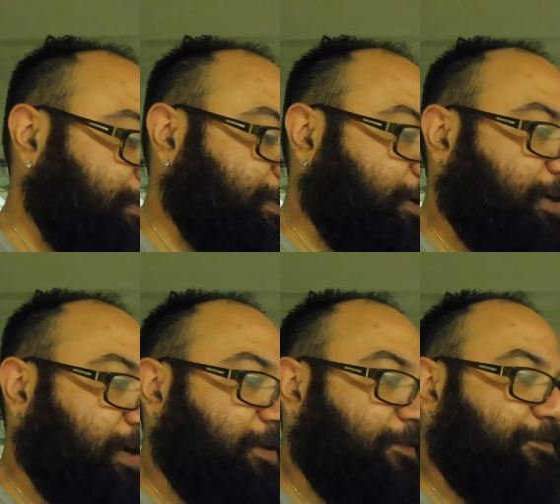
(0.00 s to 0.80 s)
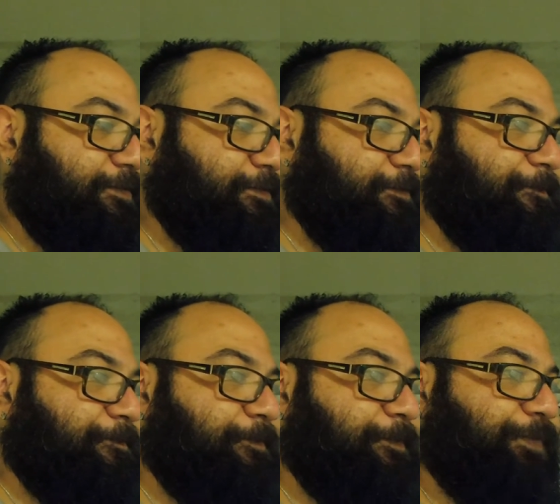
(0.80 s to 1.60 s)
So I kind of,
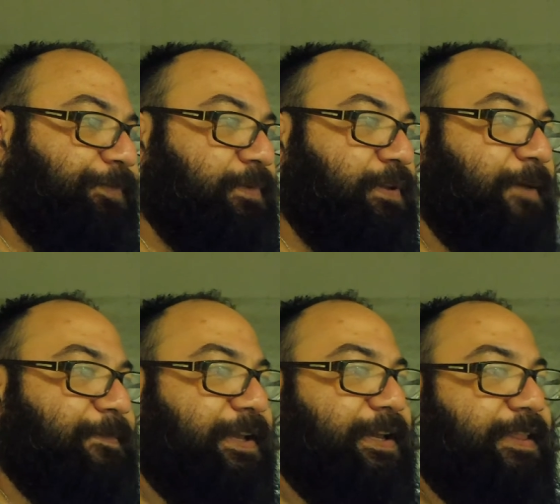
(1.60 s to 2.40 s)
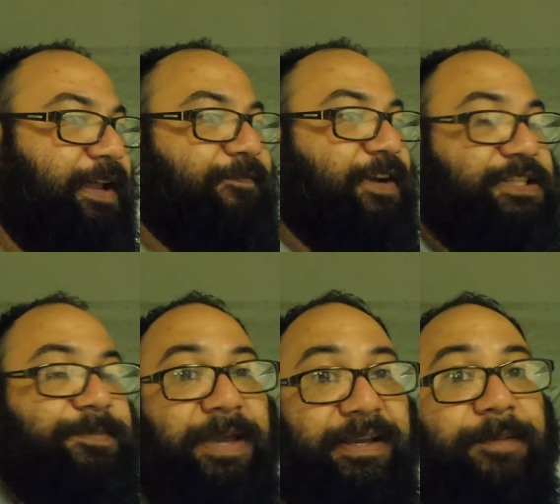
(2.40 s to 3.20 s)
I'm thinking that if I
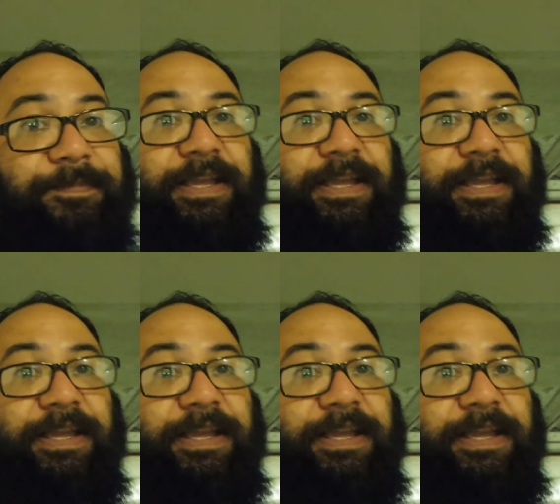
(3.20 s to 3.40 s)
just pick up